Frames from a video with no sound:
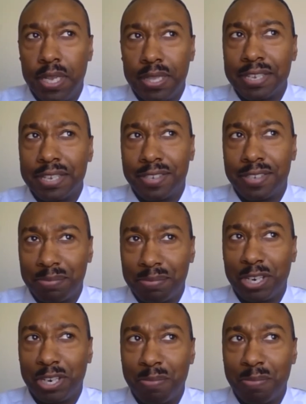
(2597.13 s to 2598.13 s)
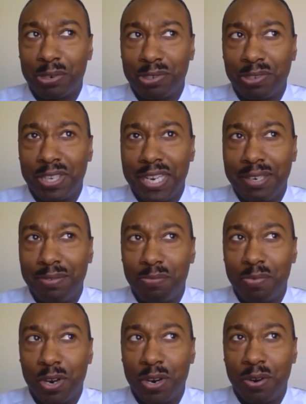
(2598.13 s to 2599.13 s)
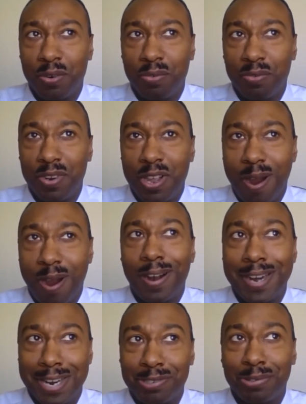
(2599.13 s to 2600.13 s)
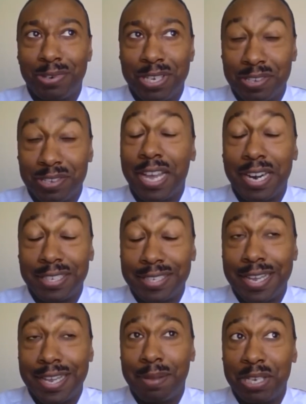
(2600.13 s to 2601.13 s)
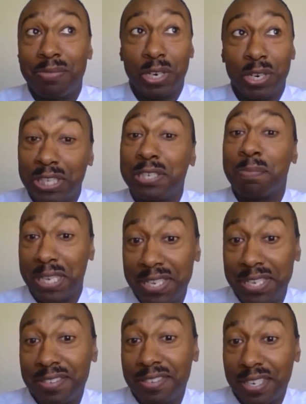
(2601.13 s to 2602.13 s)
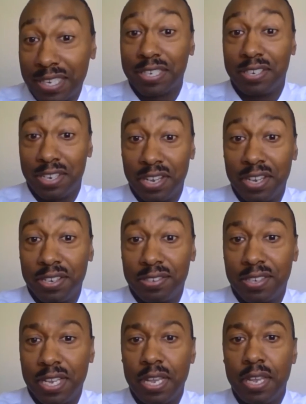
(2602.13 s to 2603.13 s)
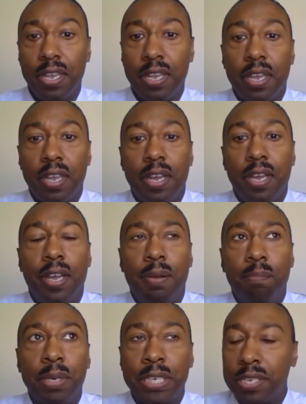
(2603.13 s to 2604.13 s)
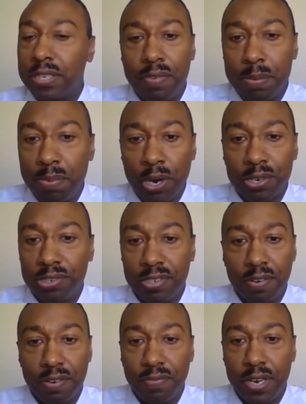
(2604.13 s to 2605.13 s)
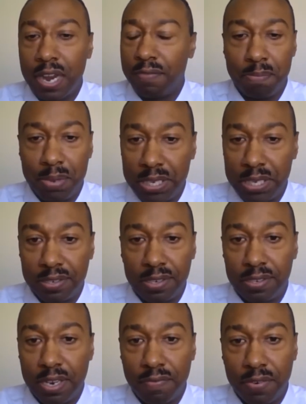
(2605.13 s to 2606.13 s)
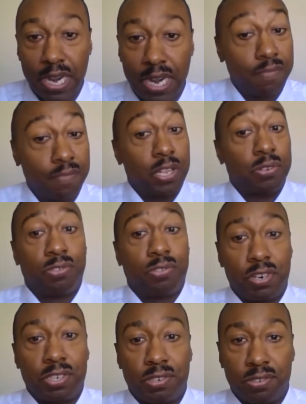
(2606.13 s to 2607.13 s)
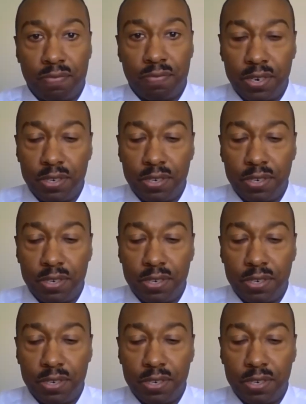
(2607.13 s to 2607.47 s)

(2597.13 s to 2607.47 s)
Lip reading: That's something in commercial lending where our answer is a lot of times it really depends, because it does. Because every person's different, every business is different, every loan structure is different.